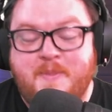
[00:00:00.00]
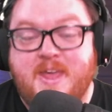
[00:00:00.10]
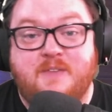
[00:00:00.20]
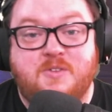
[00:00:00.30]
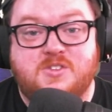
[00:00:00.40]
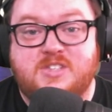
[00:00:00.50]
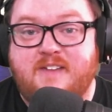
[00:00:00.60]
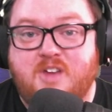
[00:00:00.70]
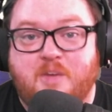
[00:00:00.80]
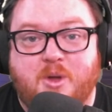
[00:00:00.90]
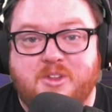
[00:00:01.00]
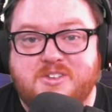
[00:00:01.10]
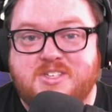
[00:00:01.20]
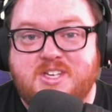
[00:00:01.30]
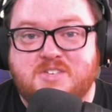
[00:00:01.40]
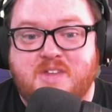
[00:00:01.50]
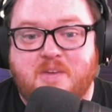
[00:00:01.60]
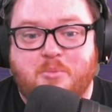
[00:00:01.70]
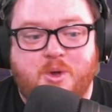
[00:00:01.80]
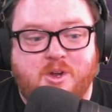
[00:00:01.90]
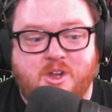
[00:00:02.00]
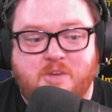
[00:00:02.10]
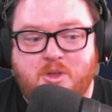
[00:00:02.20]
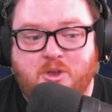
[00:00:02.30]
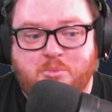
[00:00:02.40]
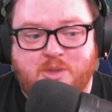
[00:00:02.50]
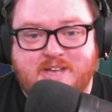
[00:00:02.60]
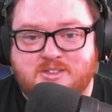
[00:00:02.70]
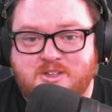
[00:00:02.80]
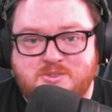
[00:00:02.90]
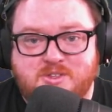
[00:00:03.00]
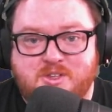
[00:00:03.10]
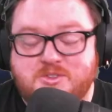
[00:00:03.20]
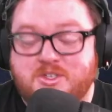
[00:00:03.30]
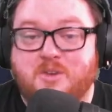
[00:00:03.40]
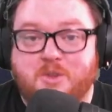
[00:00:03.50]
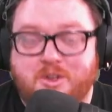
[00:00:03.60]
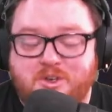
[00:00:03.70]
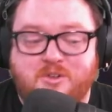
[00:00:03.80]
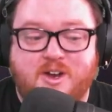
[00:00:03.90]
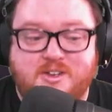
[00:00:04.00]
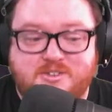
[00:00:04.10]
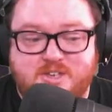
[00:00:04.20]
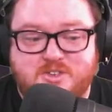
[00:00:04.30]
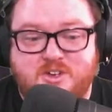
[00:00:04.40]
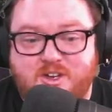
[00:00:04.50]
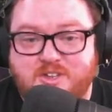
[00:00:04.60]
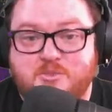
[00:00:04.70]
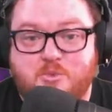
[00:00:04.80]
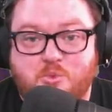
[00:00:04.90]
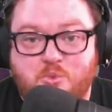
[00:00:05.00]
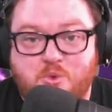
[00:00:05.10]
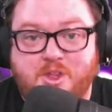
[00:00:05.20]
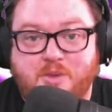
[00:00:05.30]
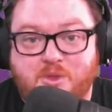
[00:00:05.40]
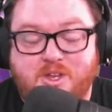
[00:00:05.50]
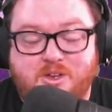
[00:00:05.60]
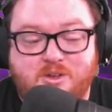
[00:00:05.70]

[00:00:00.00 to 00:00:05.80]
And if you've saved up all these keys for that point, you're going to be able to blast loads and loads and get a really good grind session in and get some really good